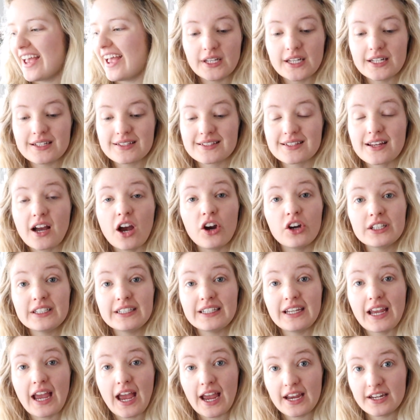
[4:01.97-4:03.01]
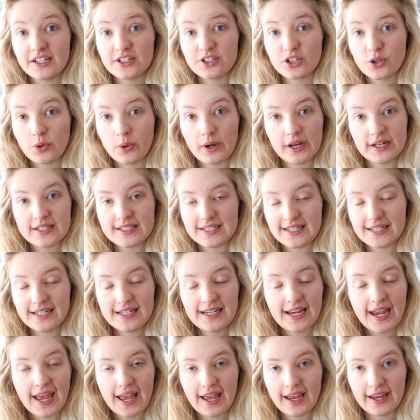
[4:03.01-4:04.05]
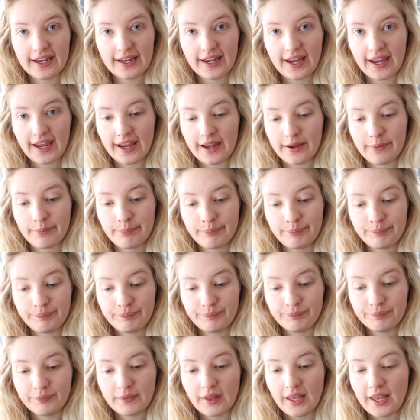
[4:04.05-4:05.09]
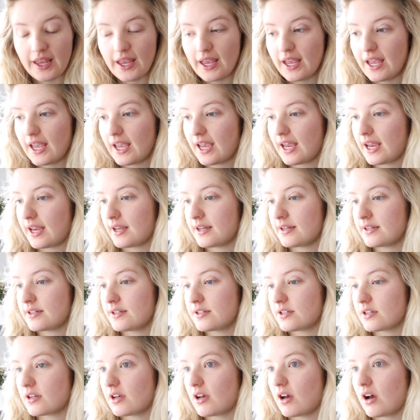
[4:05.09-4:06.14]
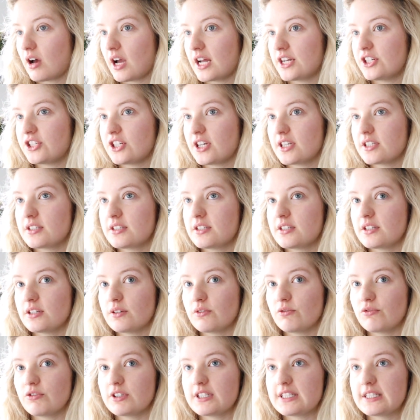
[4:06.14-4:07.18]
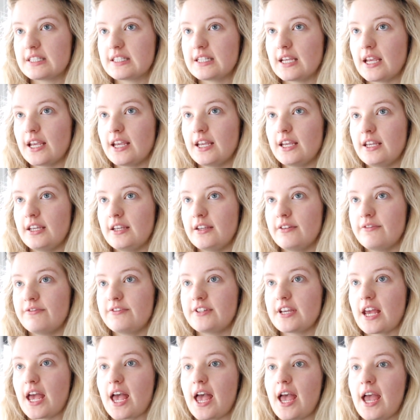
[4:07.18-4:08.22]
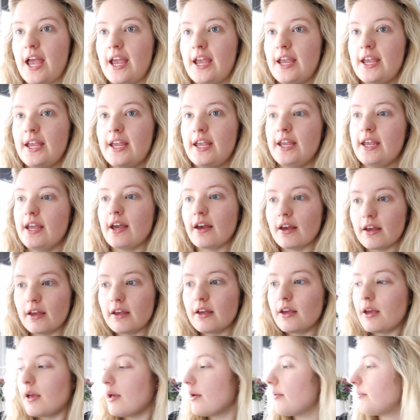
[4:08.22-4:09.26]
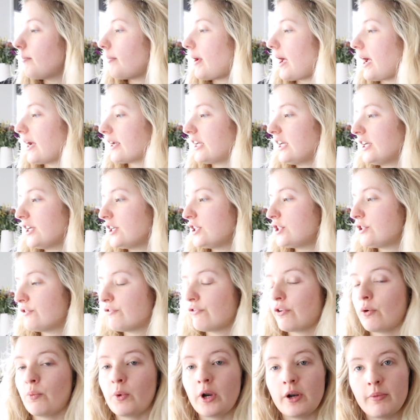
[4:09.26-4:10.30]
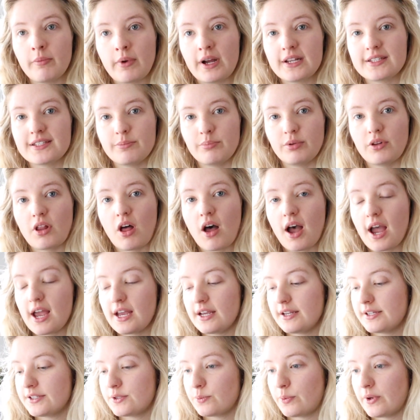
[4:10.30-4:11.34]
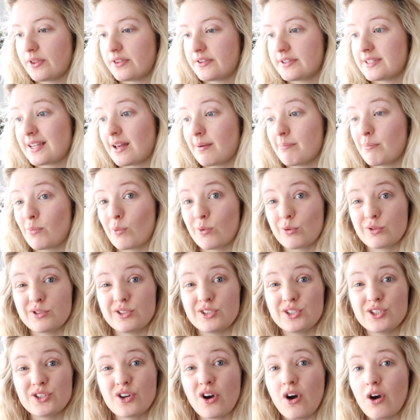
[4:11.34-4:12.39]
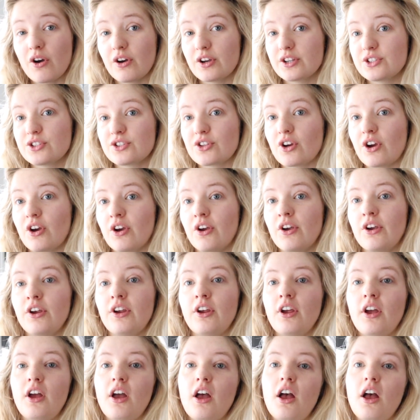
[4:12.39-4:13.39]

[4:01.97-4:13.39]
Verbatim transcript: It is currently eight twenty A M and I just received a package from one of my suppliers with some more stock, so I'm